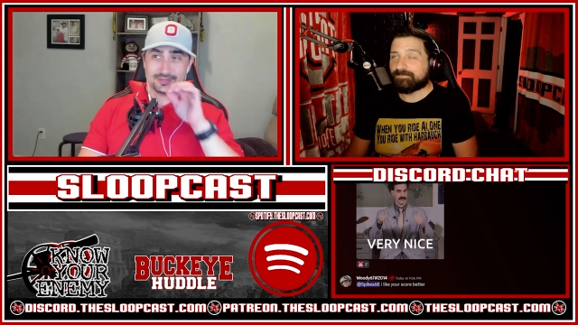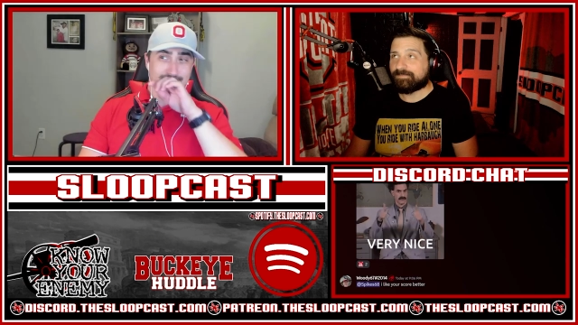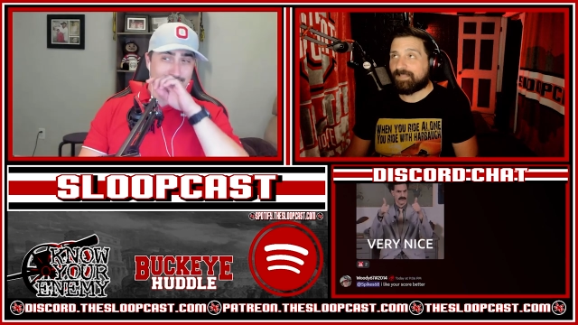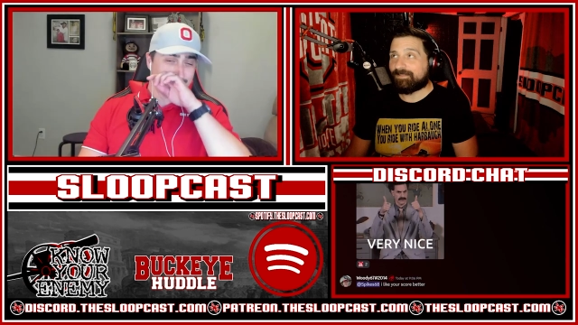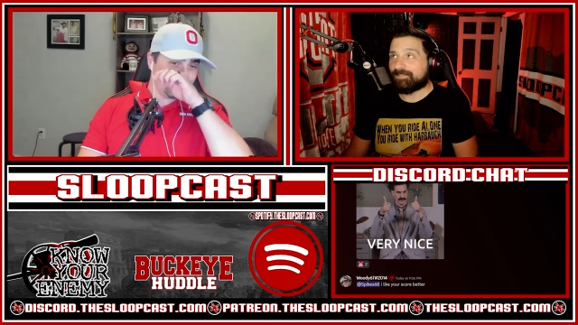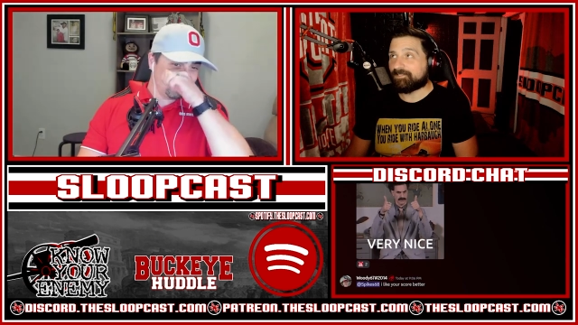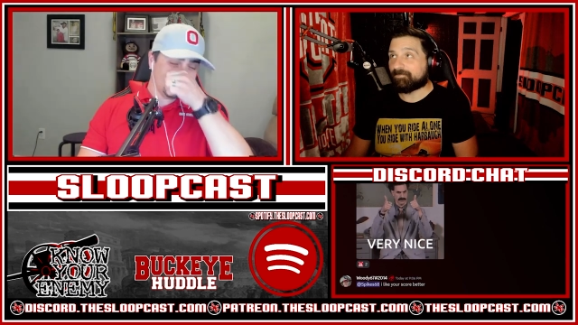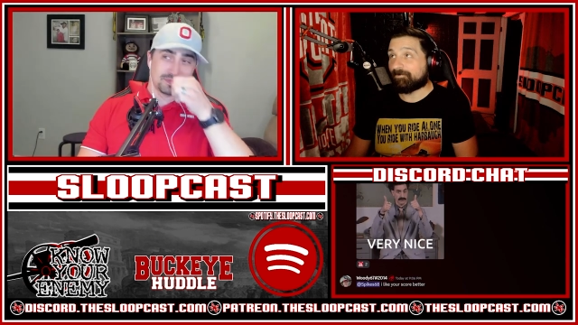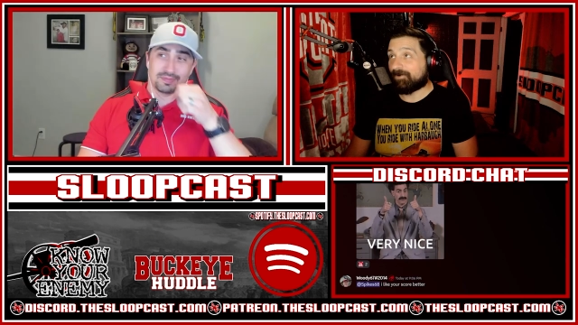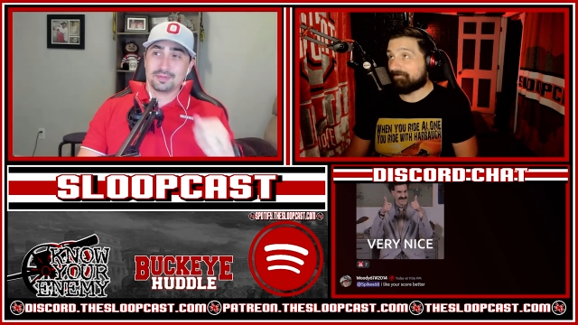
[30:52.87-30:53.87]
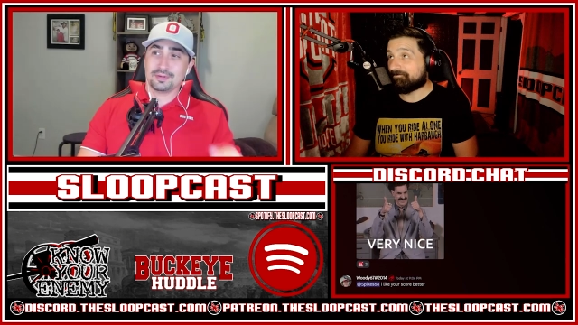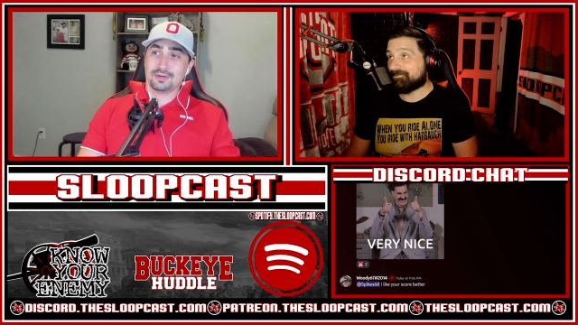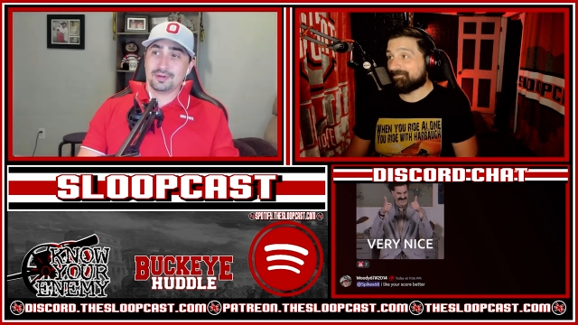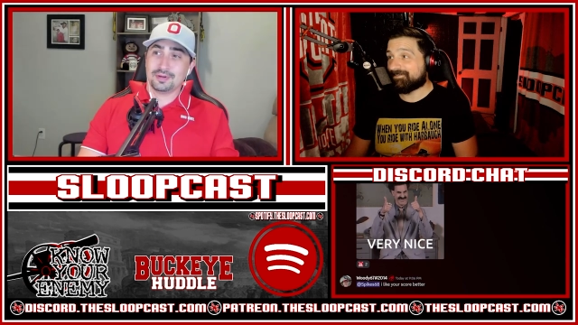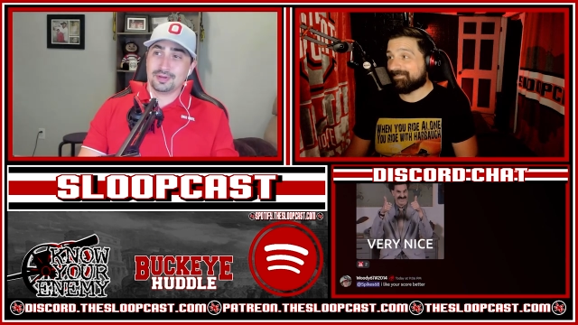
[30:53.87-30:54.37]
Speaker 1: talent
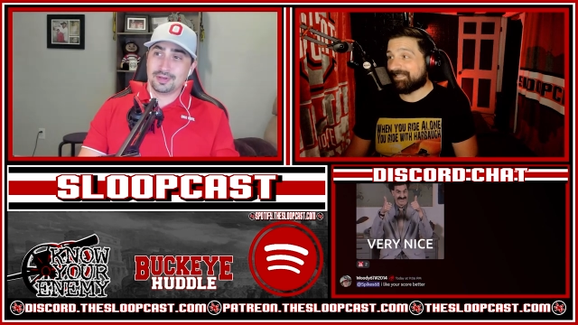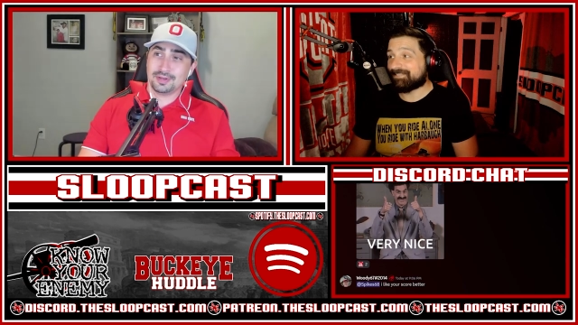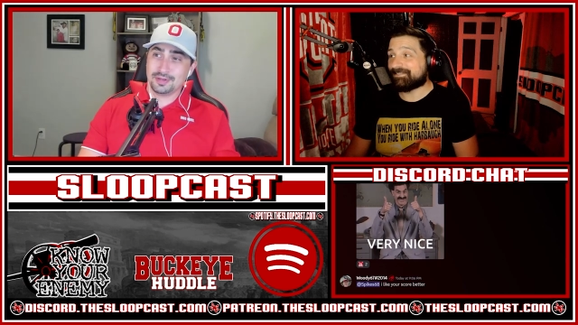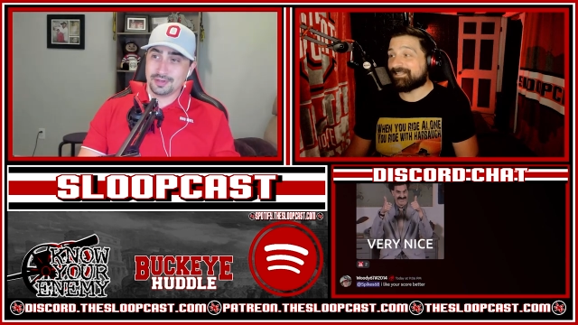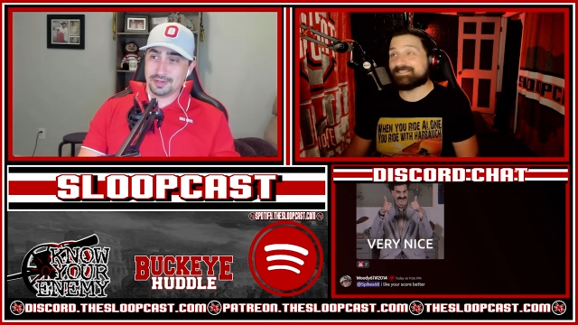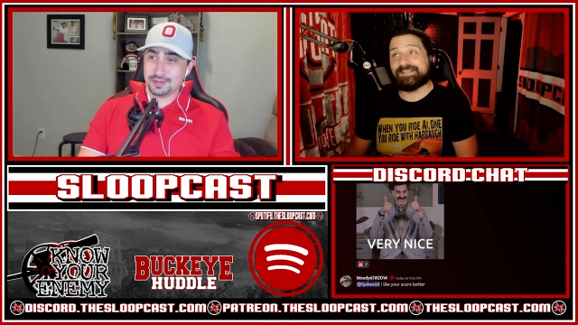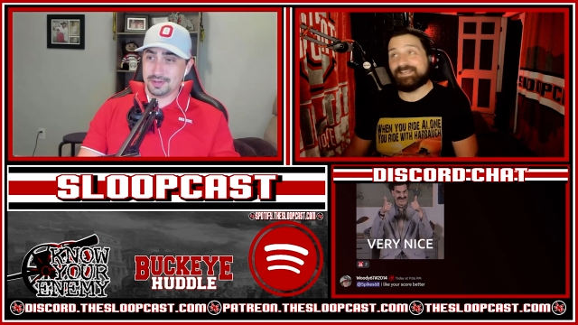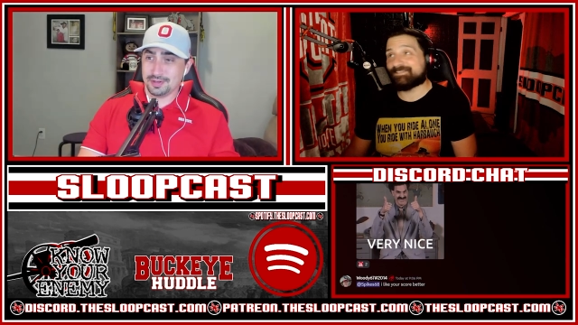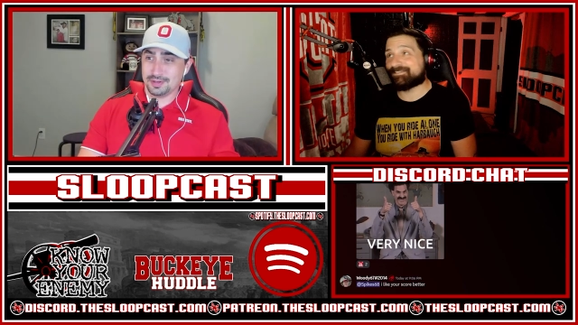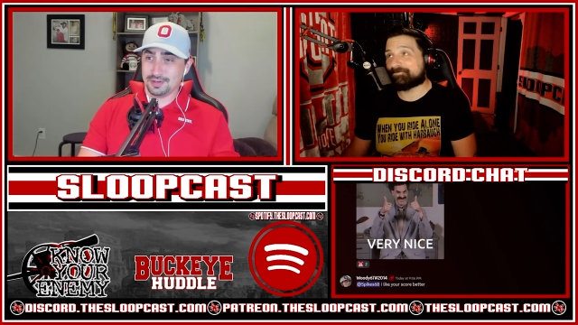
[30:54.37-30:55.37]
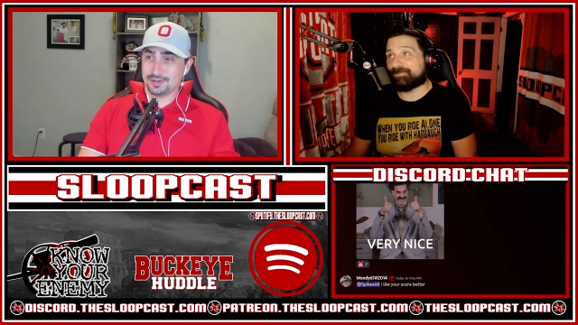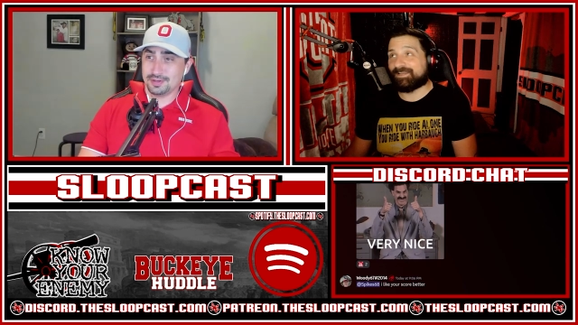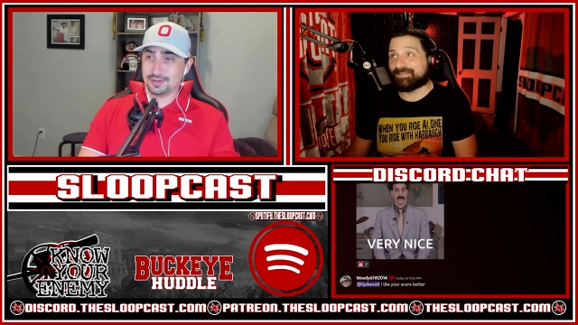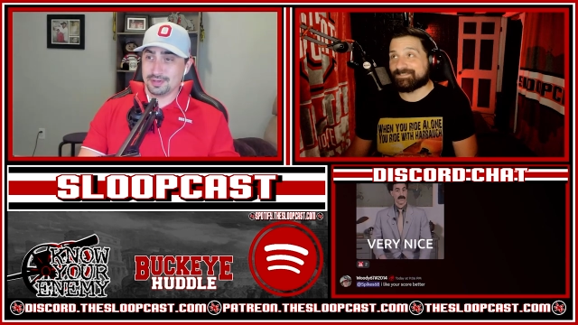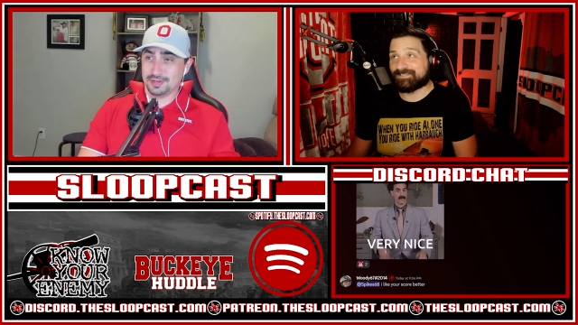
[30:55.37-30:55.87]
deprived. That's, that's the nicest
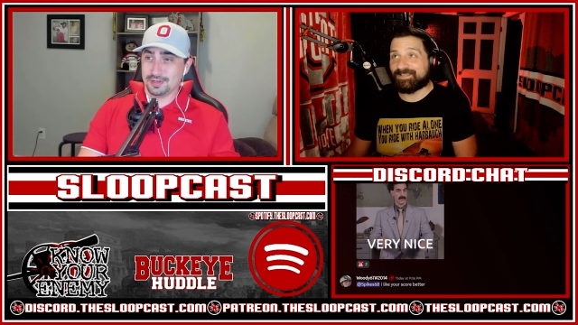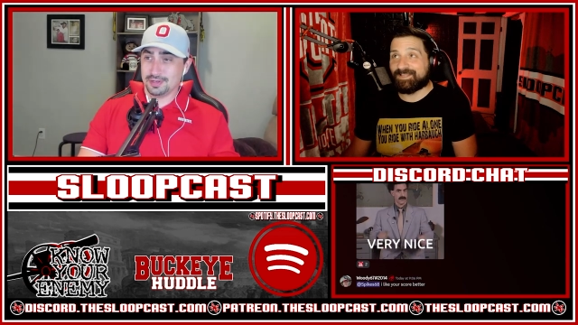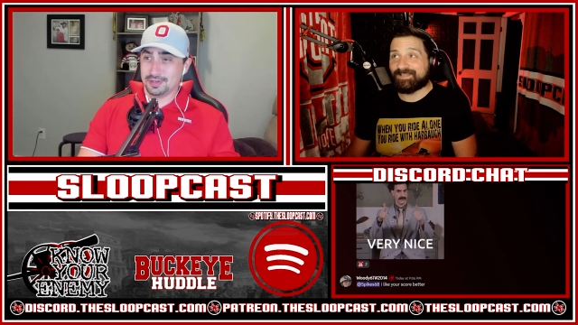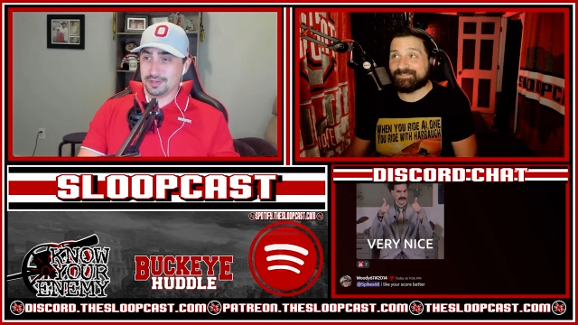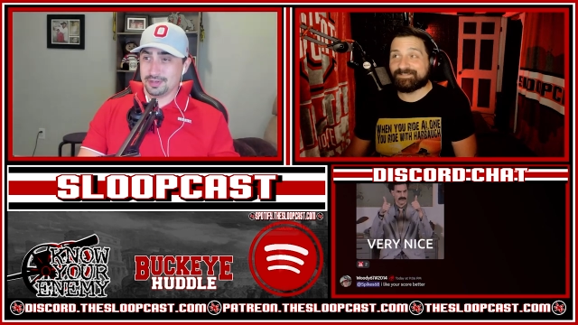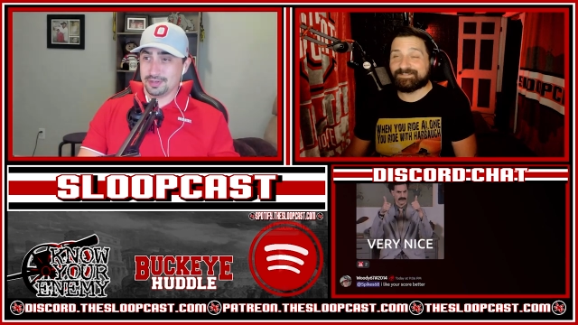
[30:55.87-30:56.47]
way I can say that.